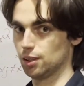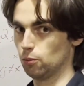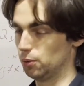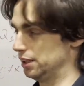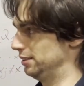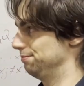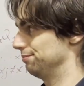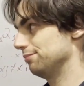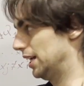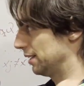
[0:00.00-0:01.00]

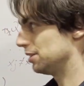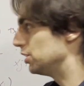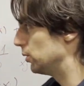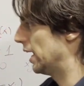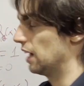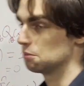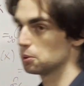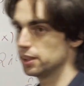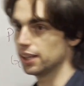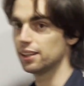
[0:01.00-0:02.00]
you can't
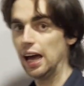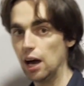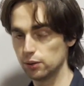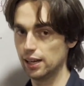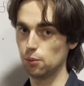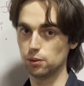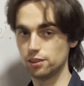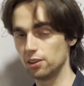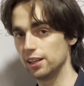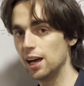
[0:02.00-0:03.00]
predict how that will
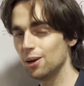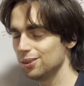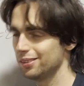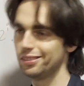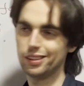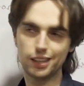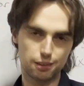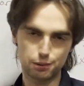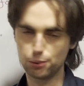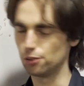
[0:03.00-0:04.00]
turn out in the
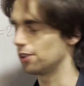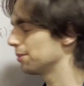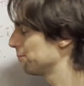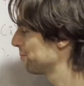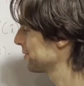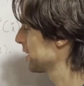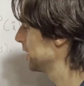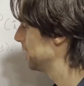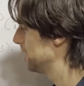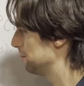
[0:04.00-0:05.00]
future.
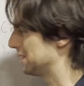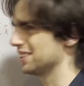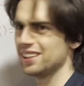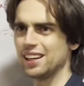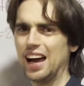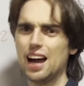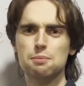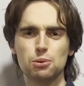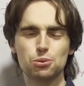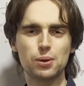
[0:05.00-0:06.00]
Because like
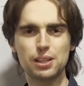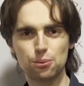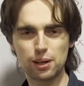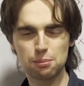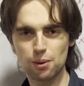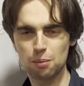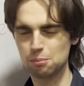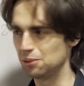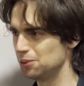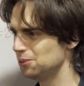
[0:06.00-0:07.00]
IMO 2020
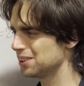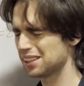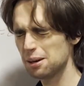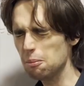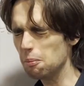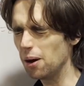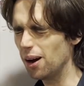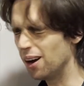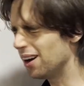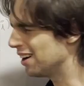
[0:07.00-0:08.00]
problem 2, come
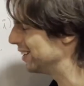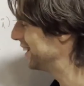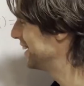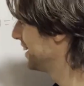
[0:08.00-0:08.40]
on.